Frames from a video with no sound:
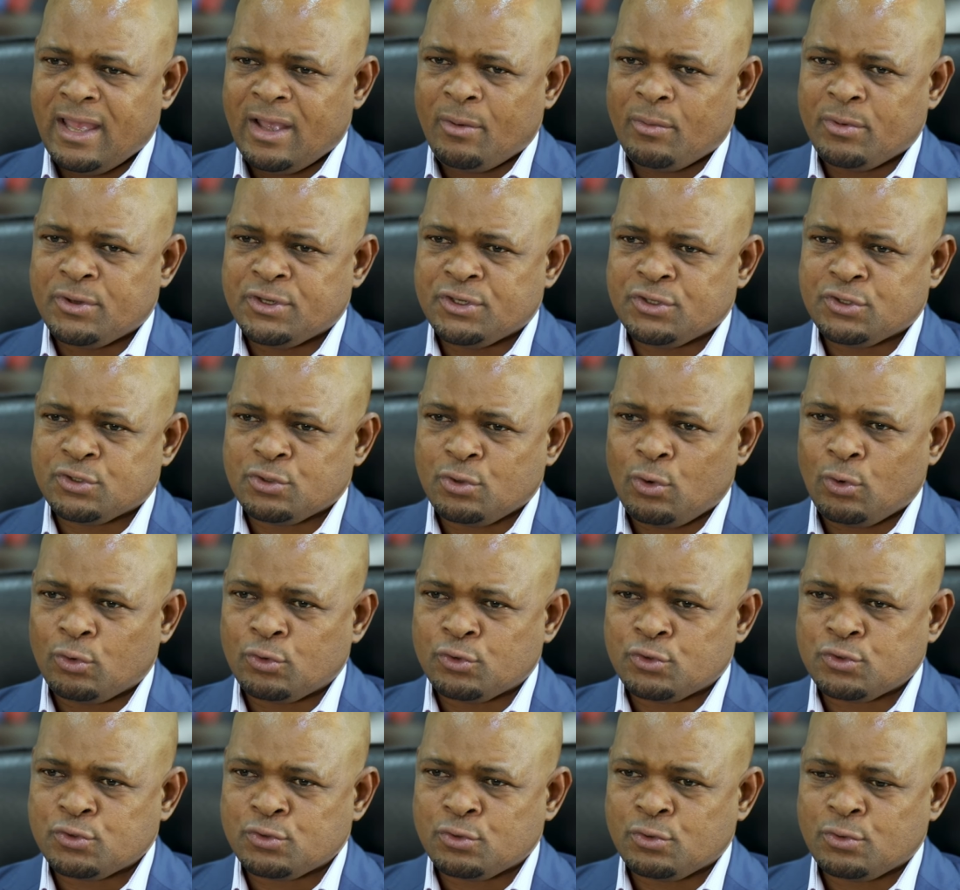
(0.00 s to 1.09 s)
which is
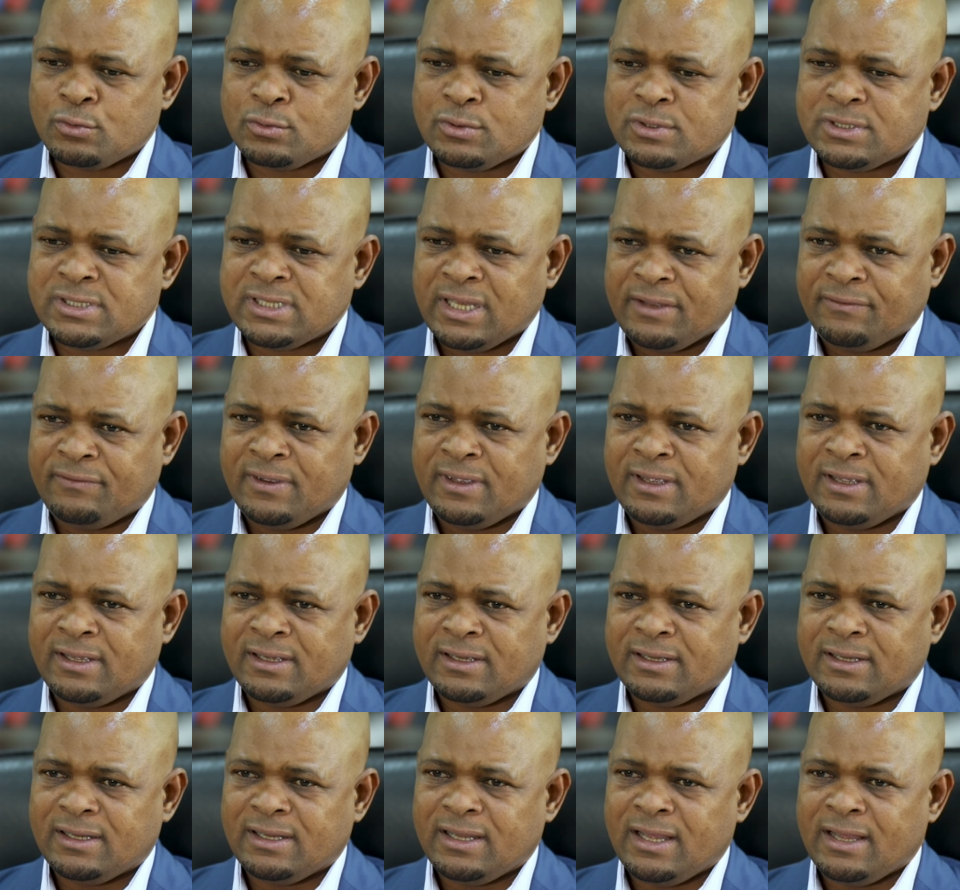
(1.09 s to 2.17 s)
also
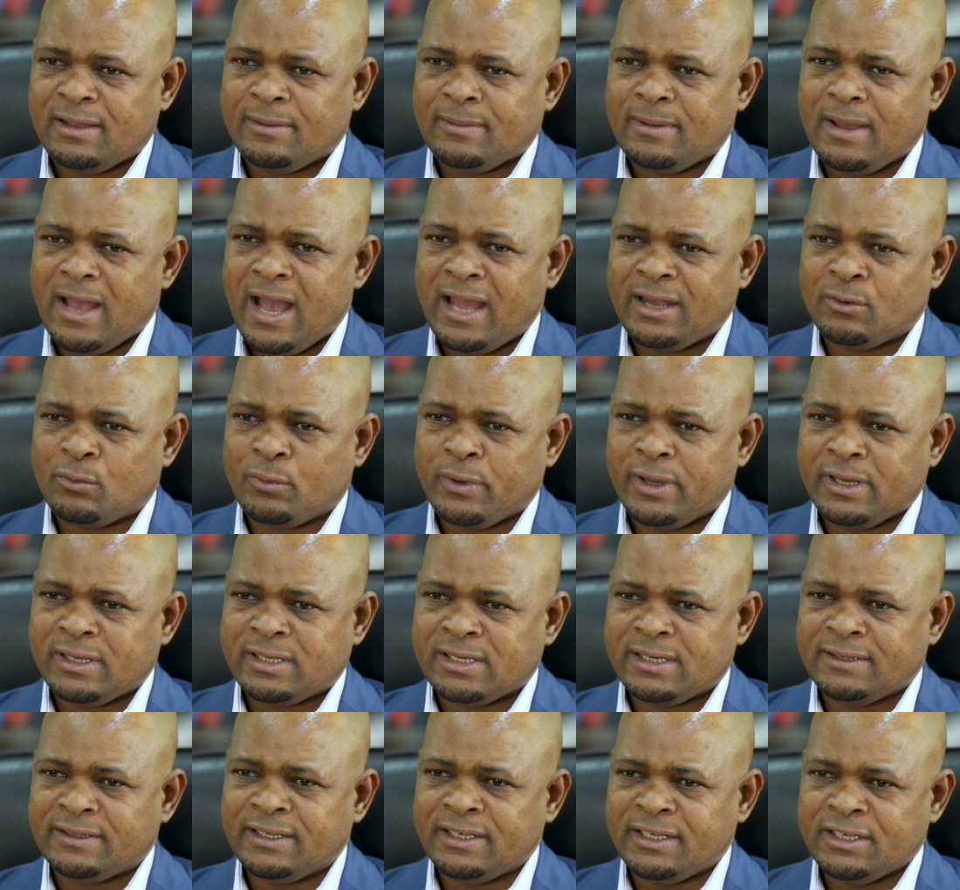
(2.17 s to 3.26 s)
saving
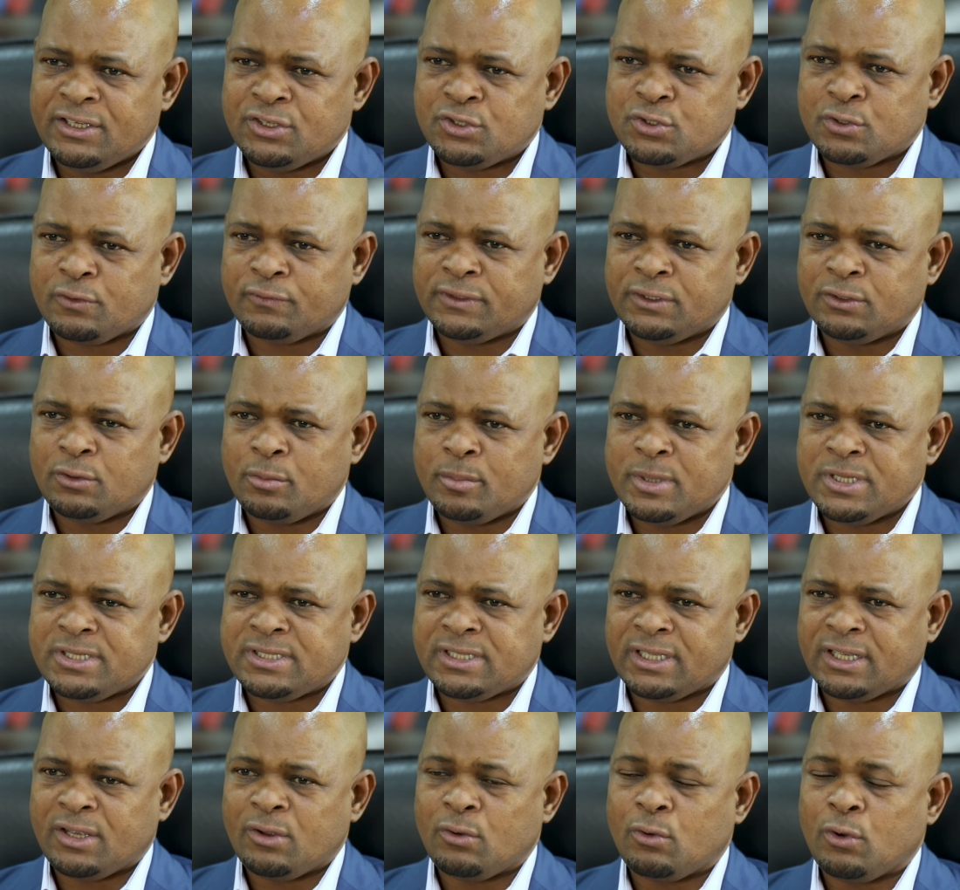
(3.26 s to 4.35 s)
adequately the needs of the
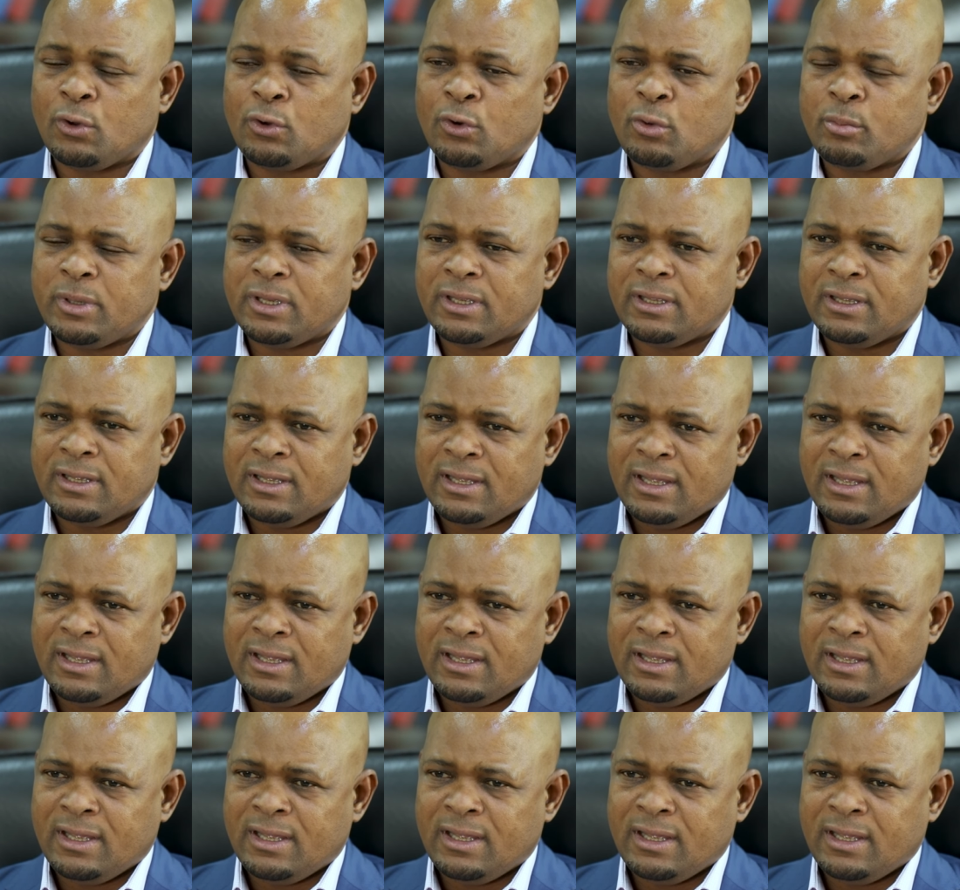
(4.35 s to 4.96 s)
domestic economy.